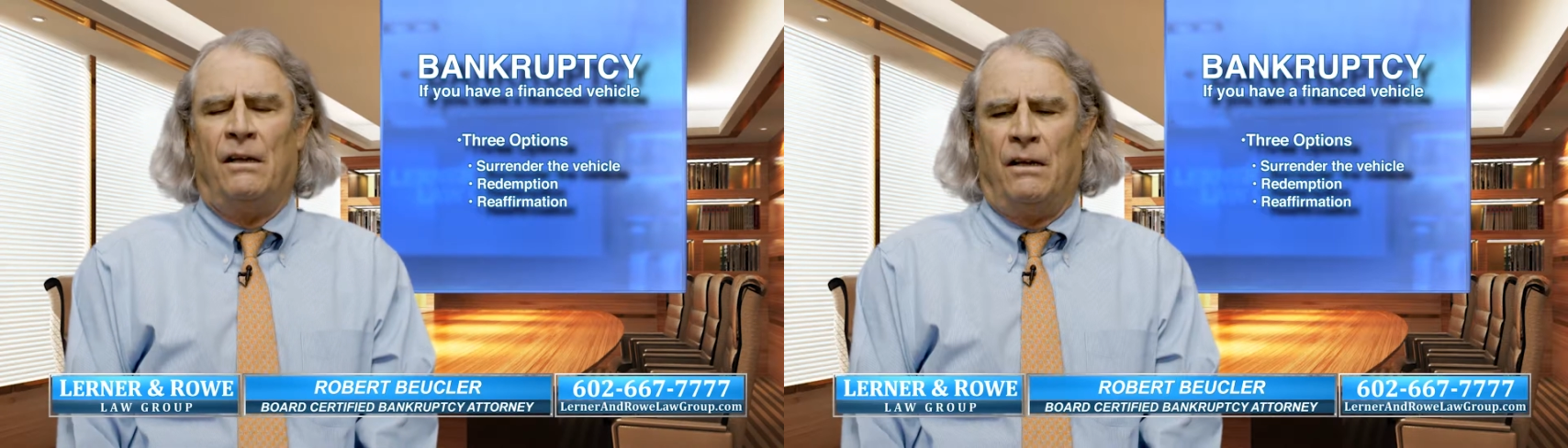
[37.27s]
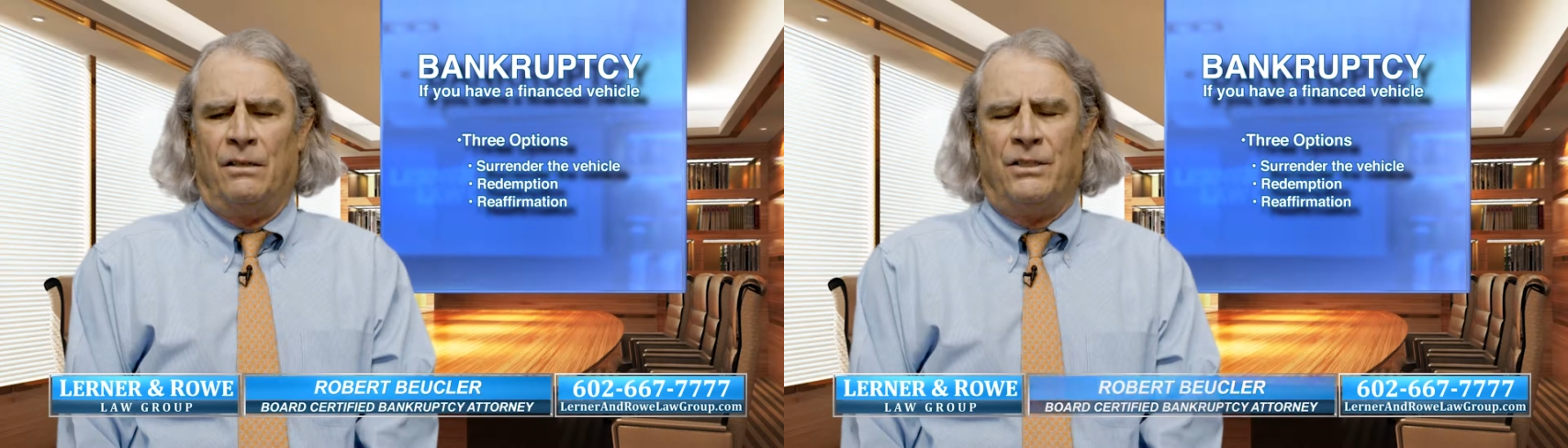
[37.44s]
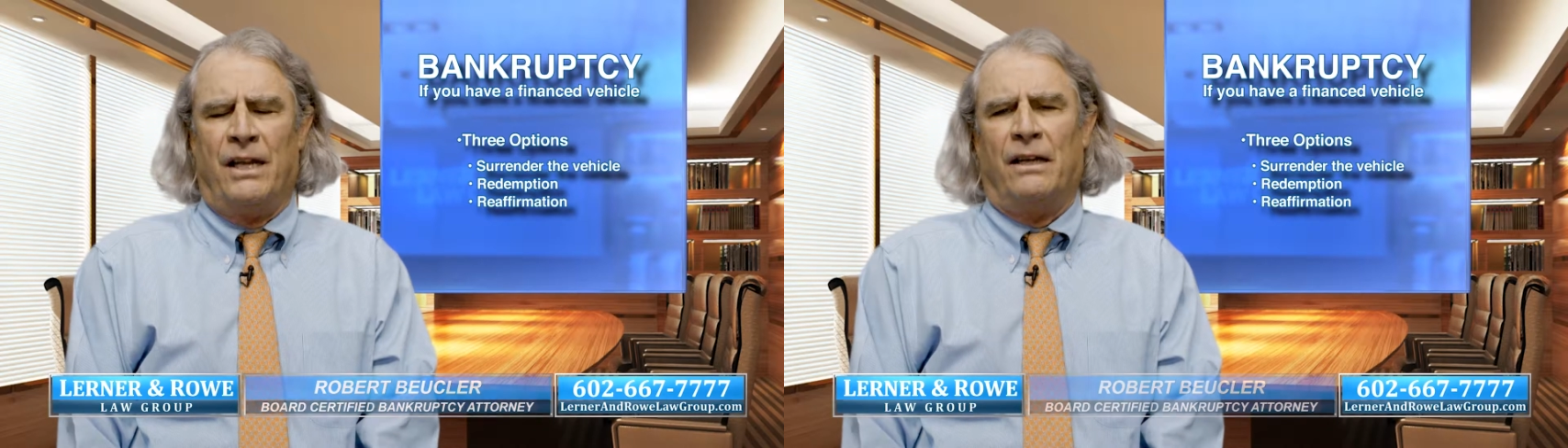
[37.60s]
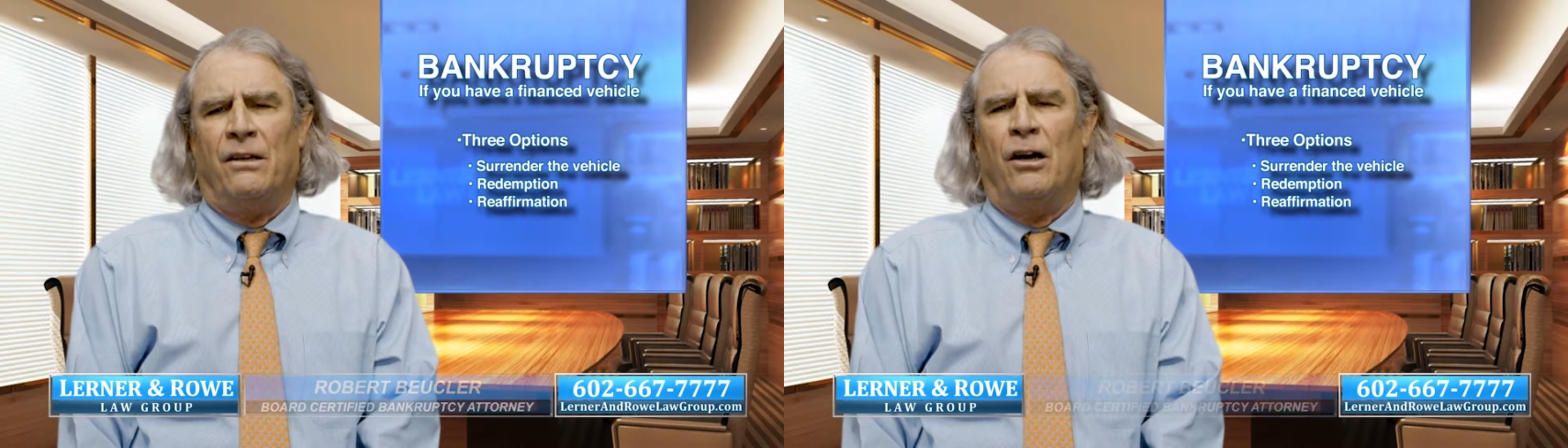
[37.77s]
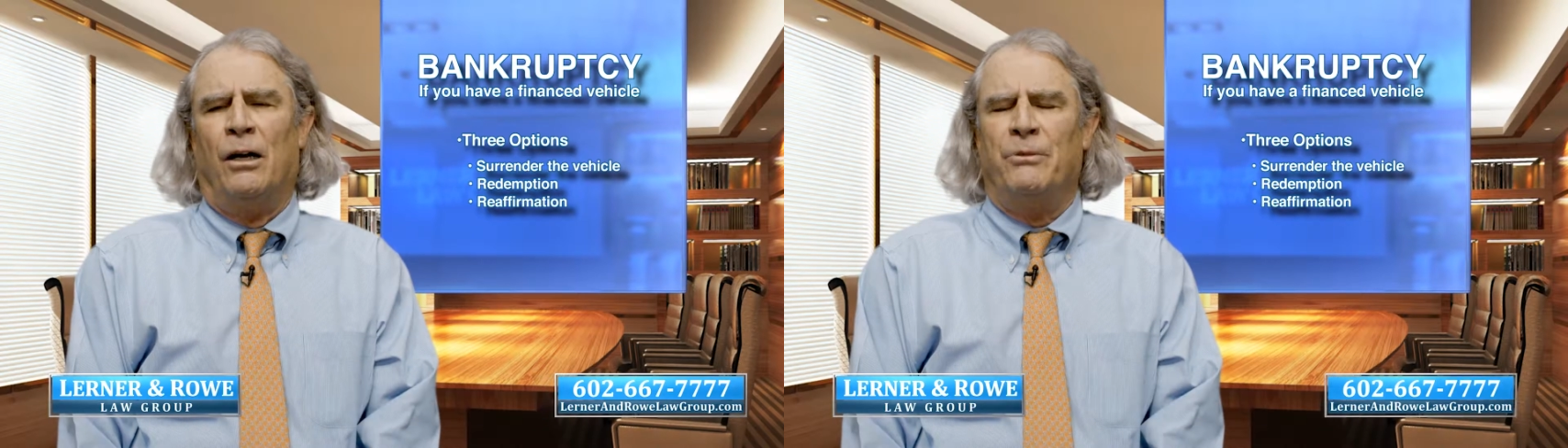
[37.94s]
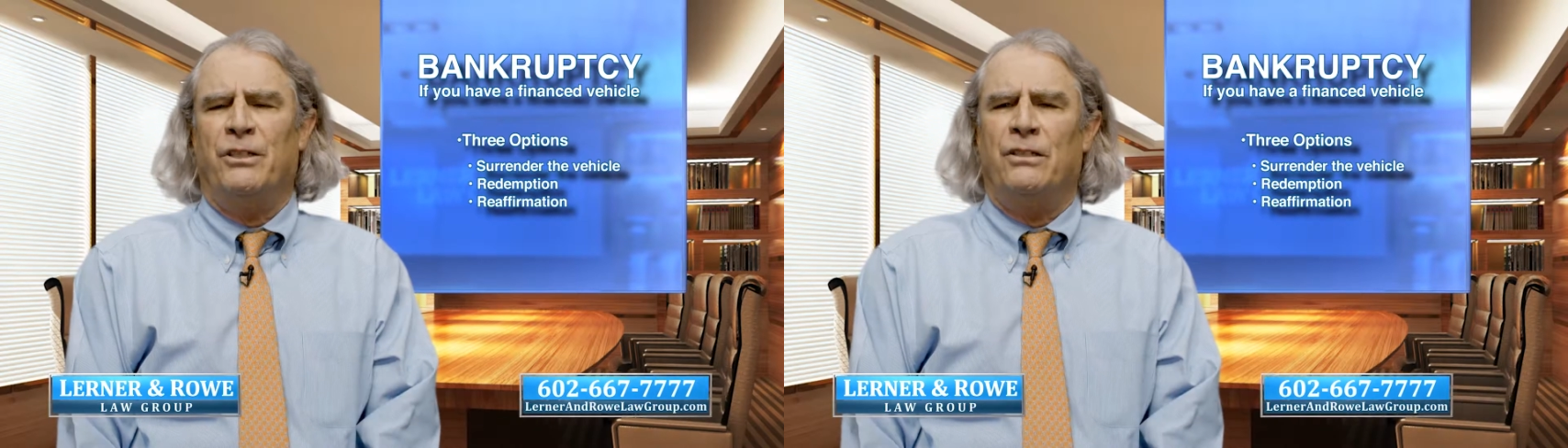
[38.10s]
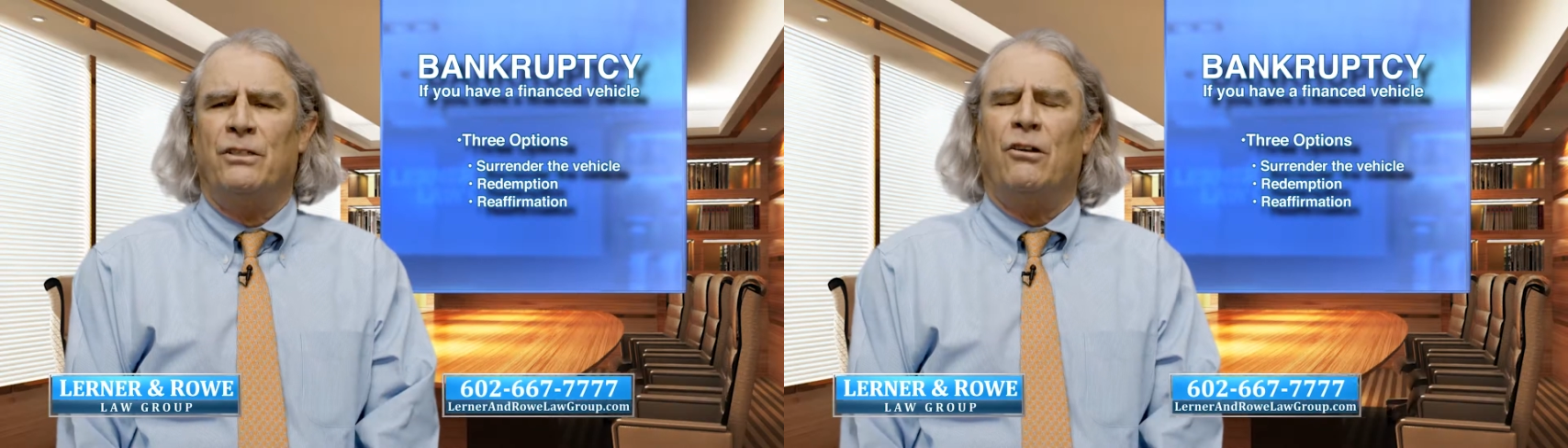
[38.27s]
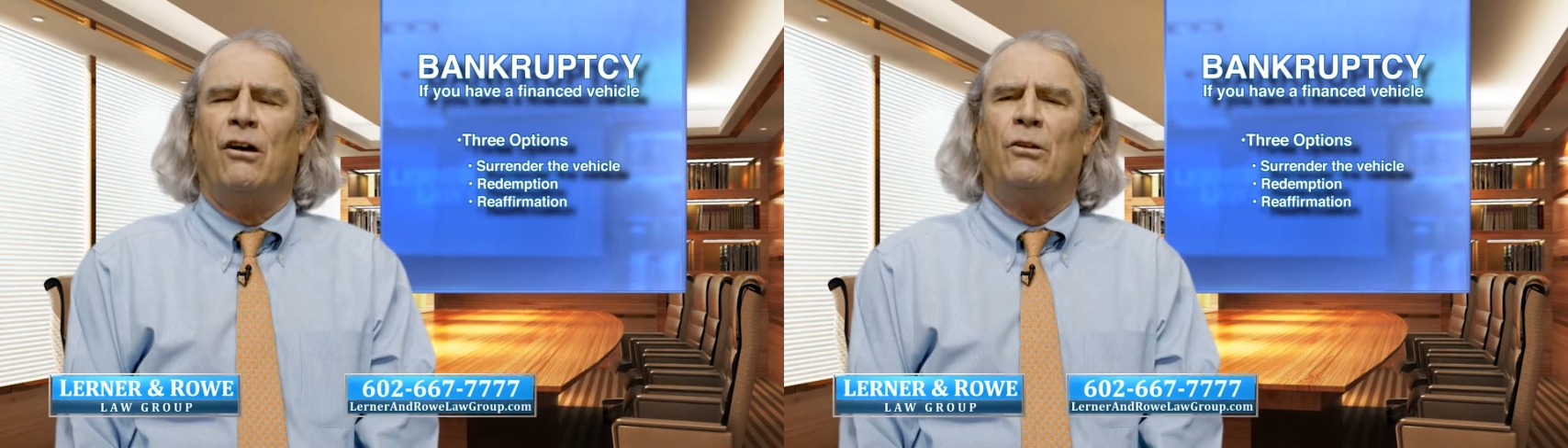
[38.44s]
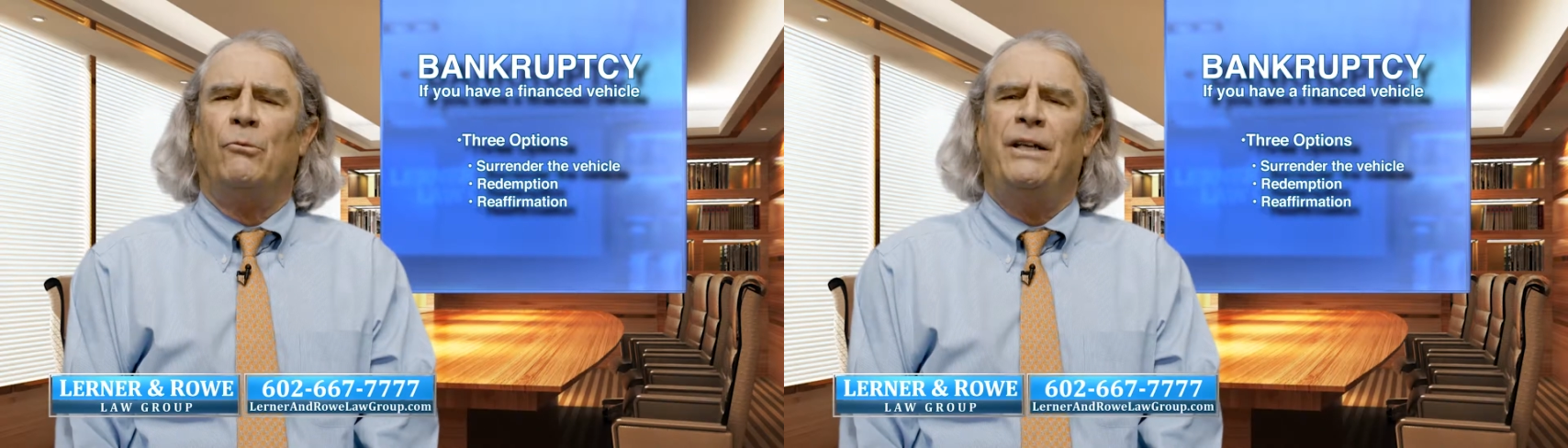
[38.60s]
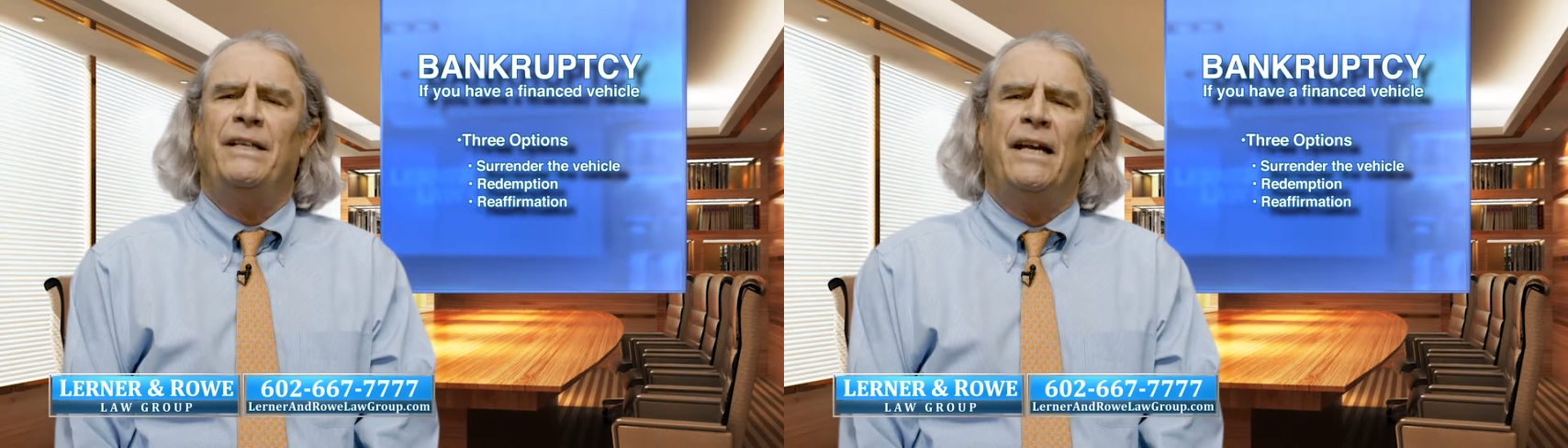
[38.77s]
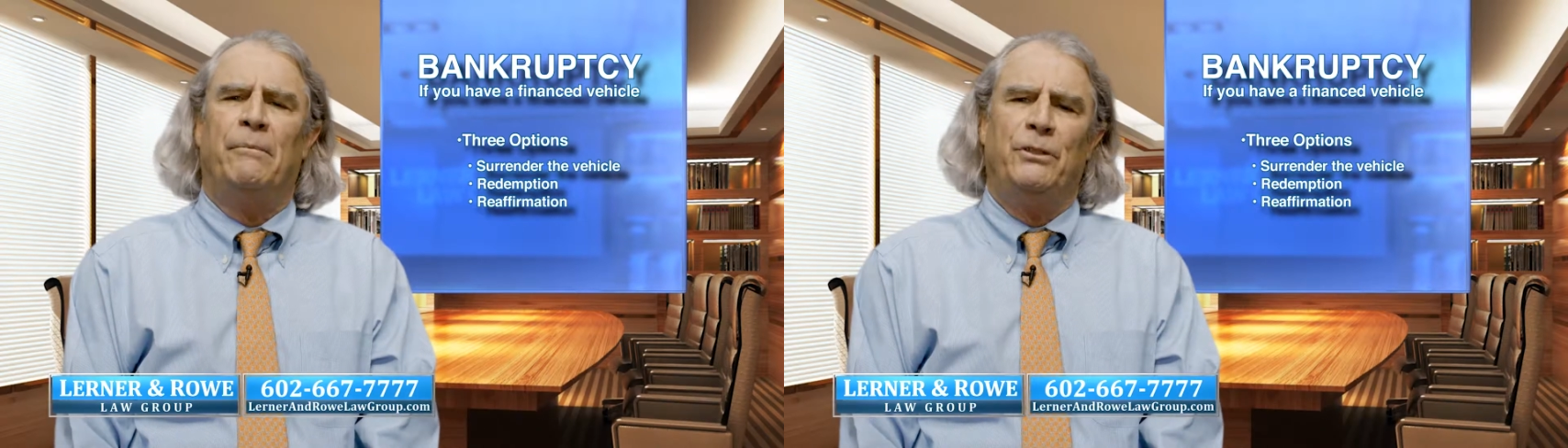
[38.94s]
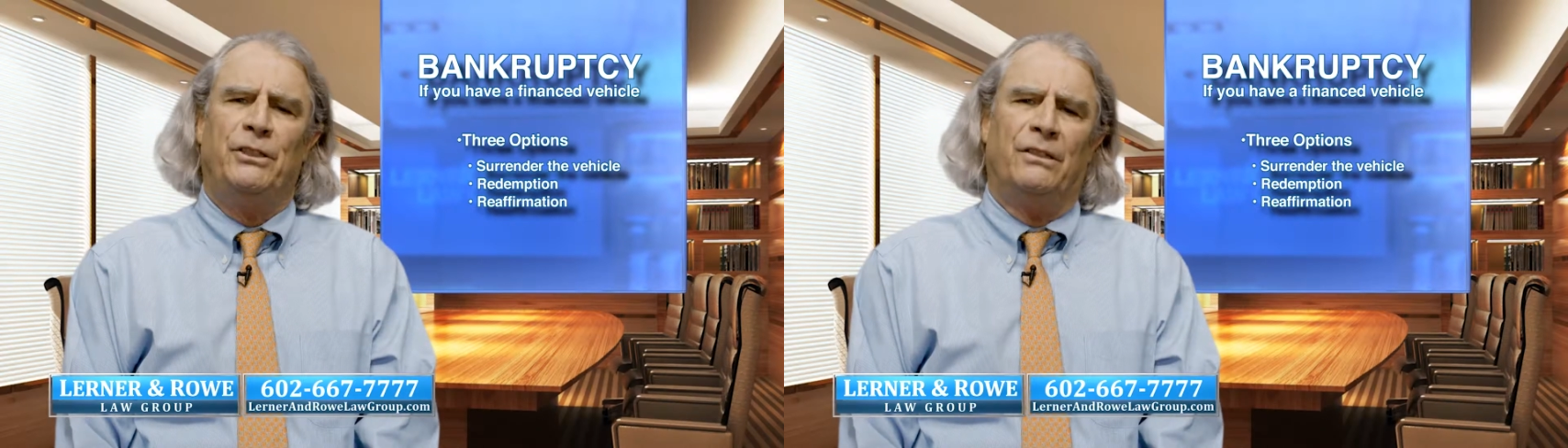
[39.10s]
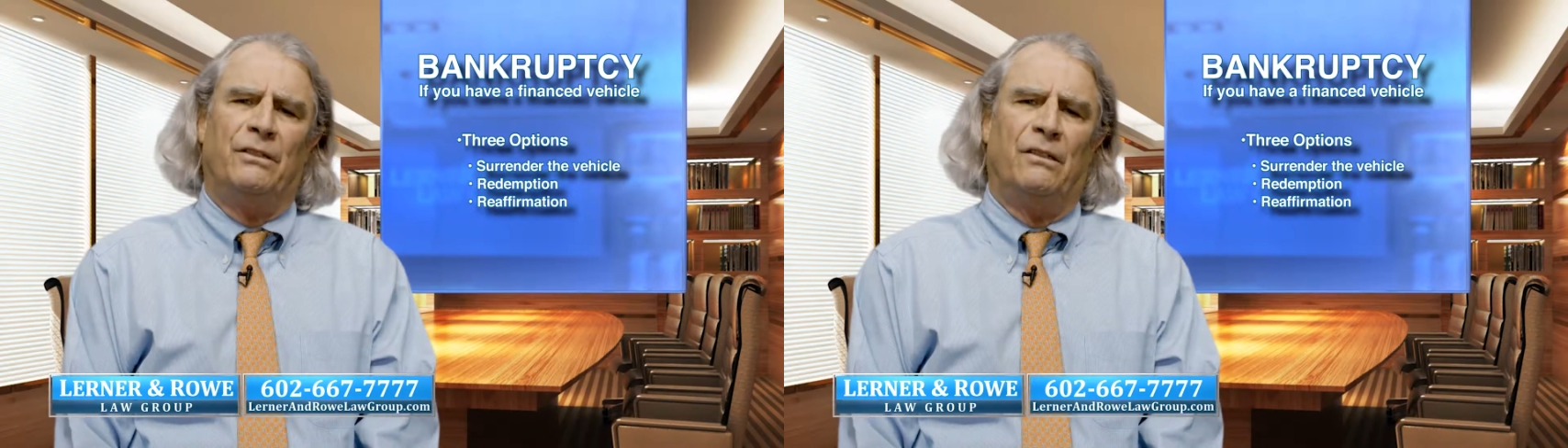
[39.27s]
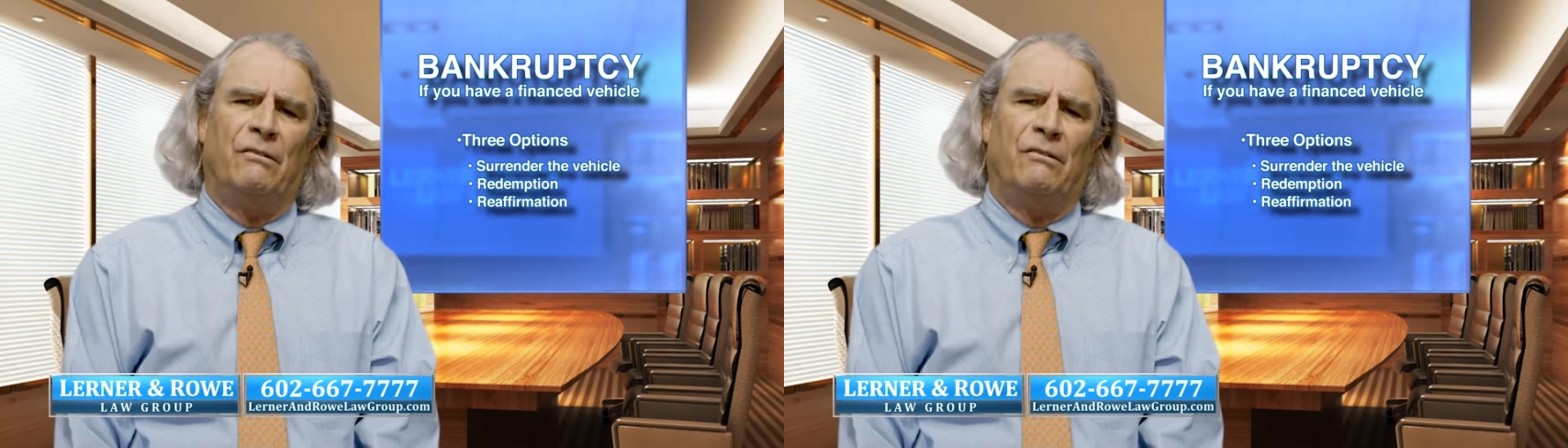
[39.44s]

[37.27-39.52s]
A second option is called redemption.